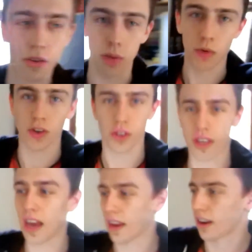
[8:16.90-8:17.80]
doing was just
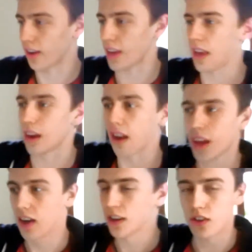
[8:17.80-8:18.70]
getting, like, here,
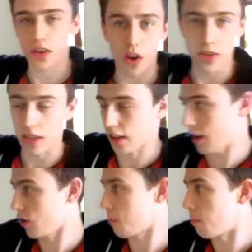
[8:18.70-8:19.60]
starting and
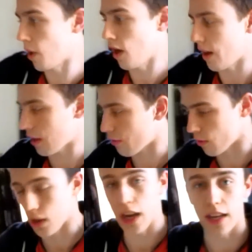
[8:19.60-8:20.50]
then just burning
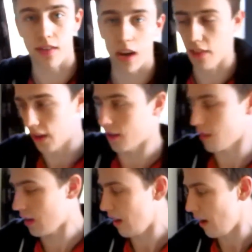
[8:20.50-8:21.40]
through the list like this.
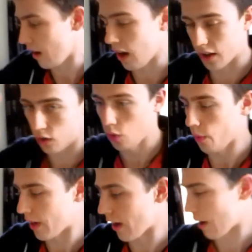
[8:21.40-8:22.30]
Like, all the
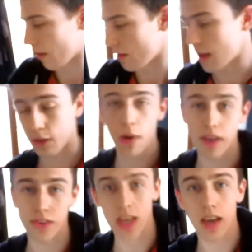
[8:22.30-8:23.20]
way down, and there's my
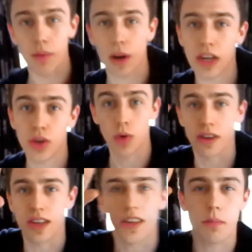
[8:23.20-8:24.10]
answer here. What I actually want is
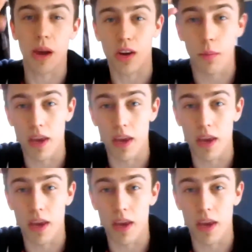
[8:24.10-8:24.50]
the answer back up